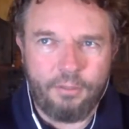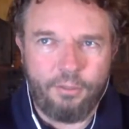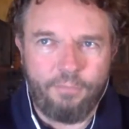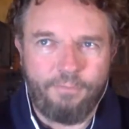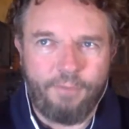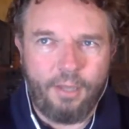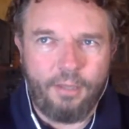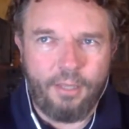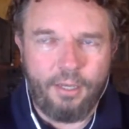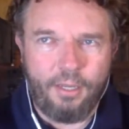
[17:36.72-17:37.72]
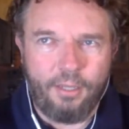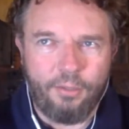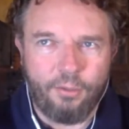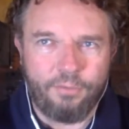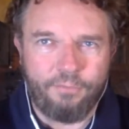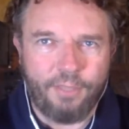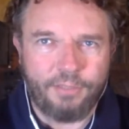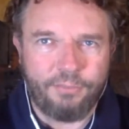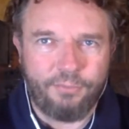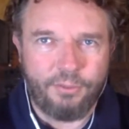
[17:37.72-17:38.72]
do you find that in those
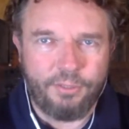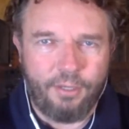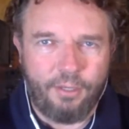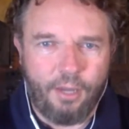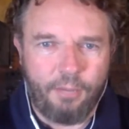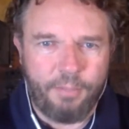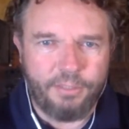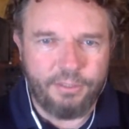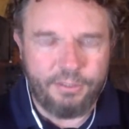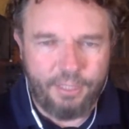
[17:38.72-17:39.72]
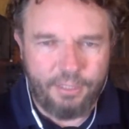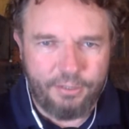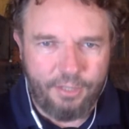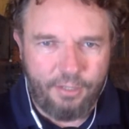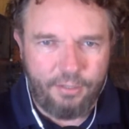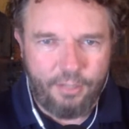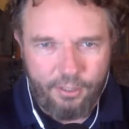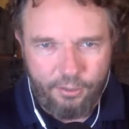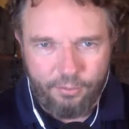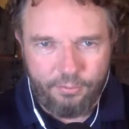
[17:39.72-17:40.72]
festivals that a lot of business gets done that
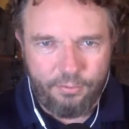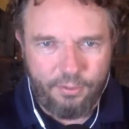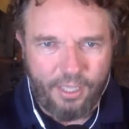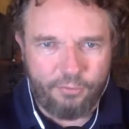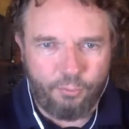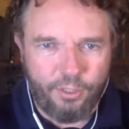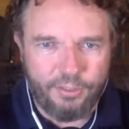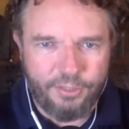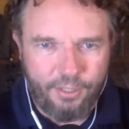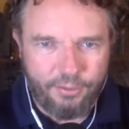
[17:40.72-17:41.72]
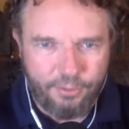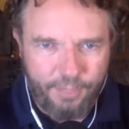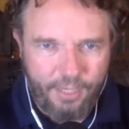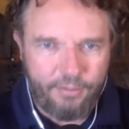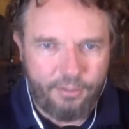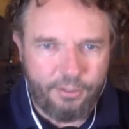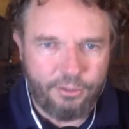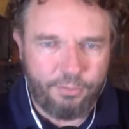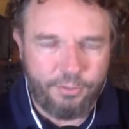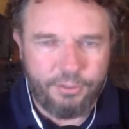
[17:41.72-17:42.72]
you that's where the sales are made and the
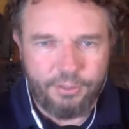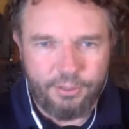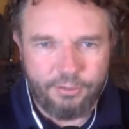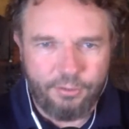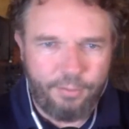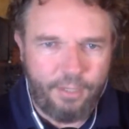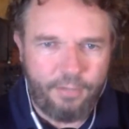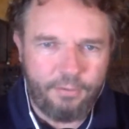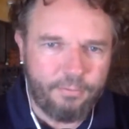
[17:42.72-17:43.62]
distribution deals are made?